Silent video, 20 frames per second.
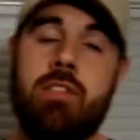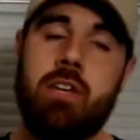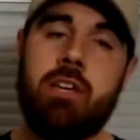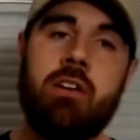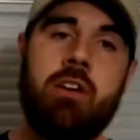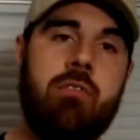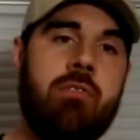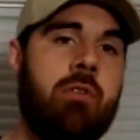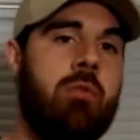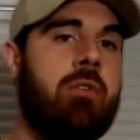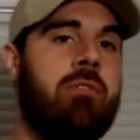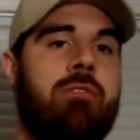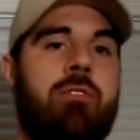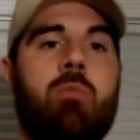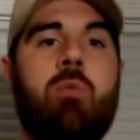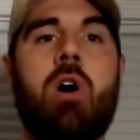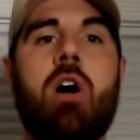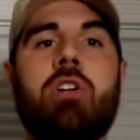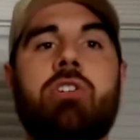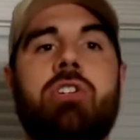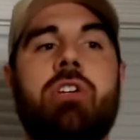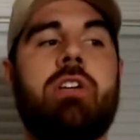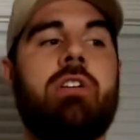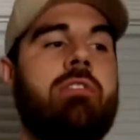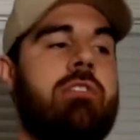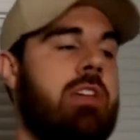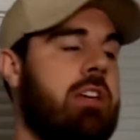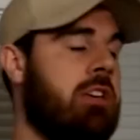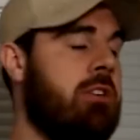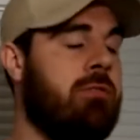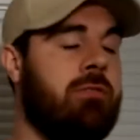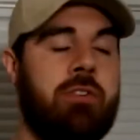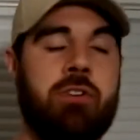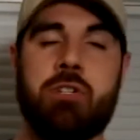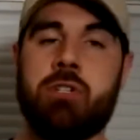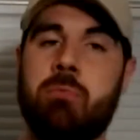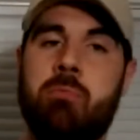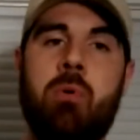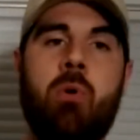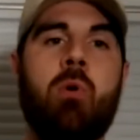Thank you everyone for watching, thank you for your
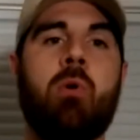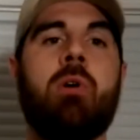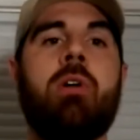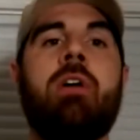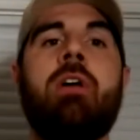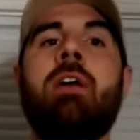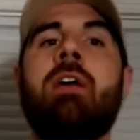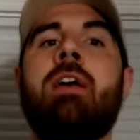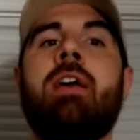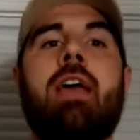support,